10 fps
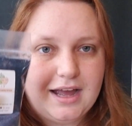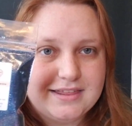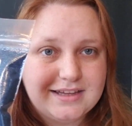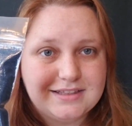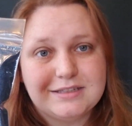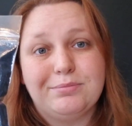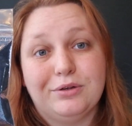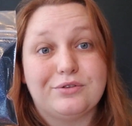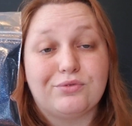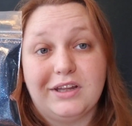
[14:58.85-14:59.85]
I think this blue
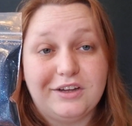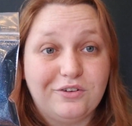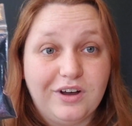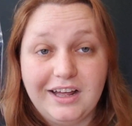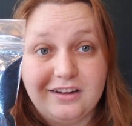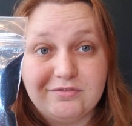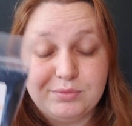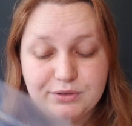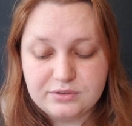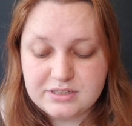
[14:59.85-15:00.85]
is really cool. I love
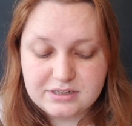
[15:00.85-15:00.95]
blues.